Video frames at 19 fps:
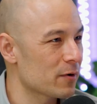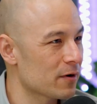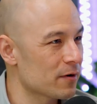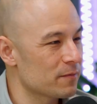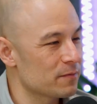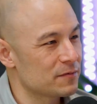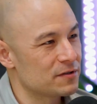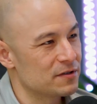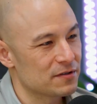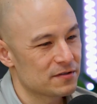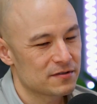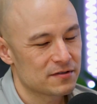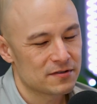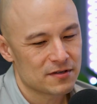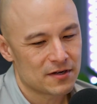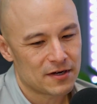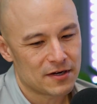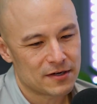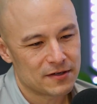are just
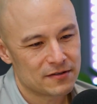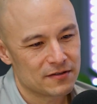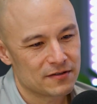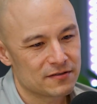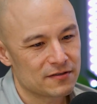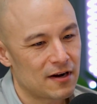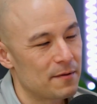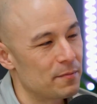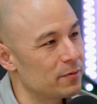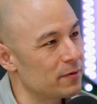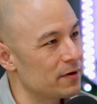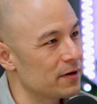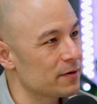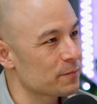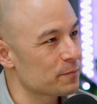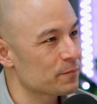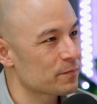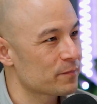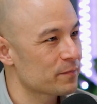
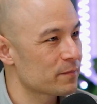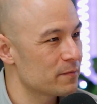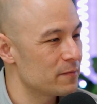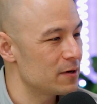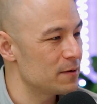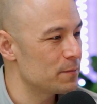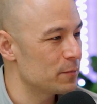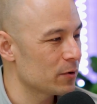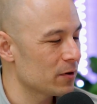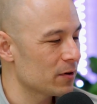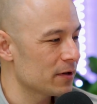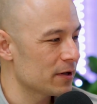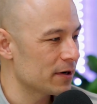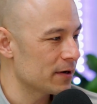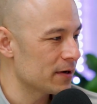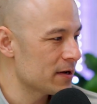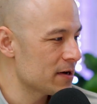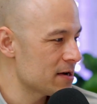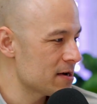discipling people
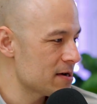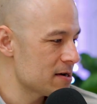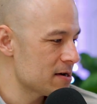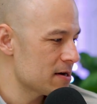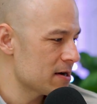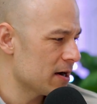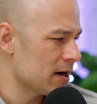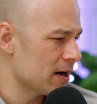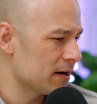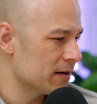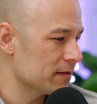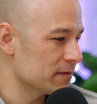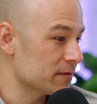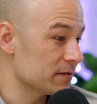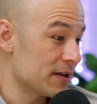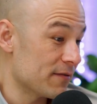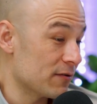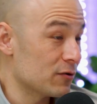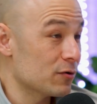and
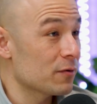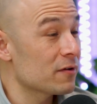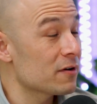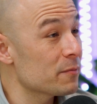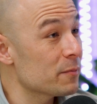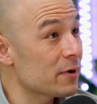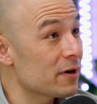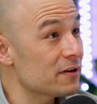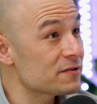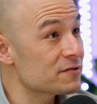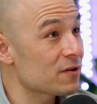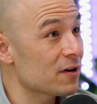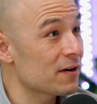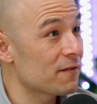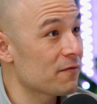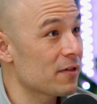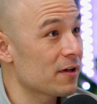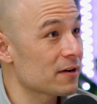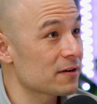even doing the
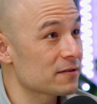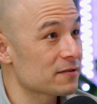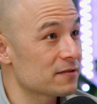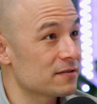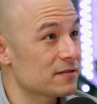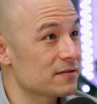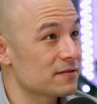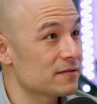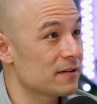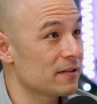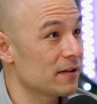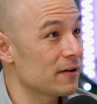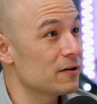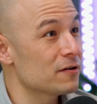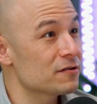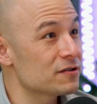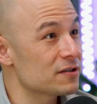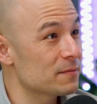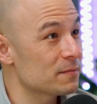administrative things, the
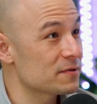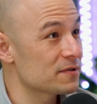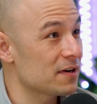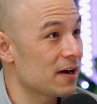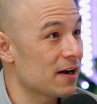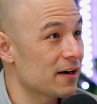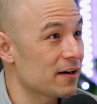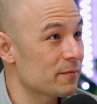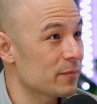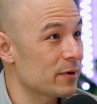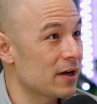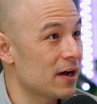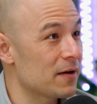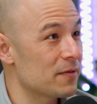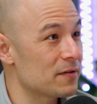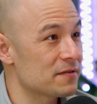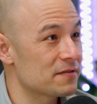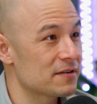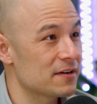leadership side,
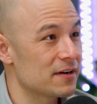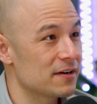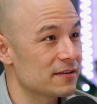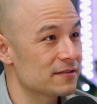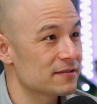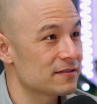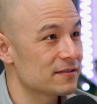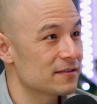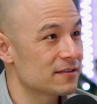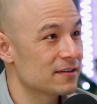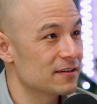behind the scenes.